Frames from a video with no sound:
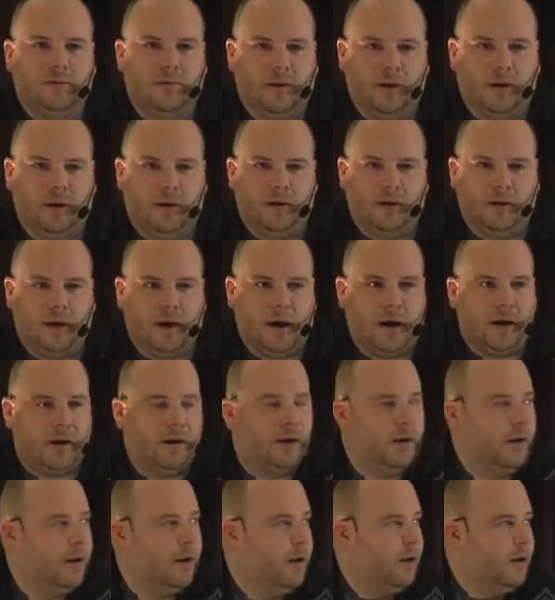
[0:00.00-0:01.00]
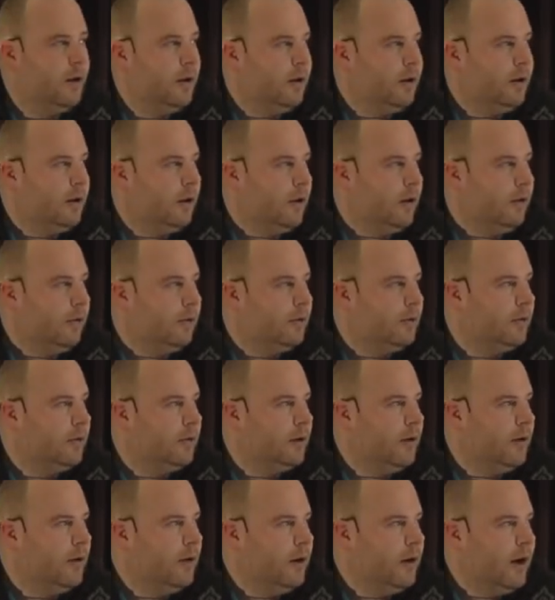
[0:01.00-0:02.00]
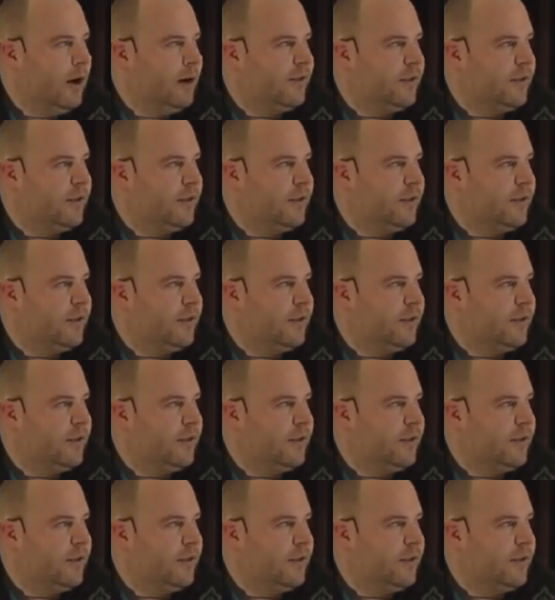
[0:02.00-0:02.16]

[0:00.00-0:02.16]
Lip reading: And I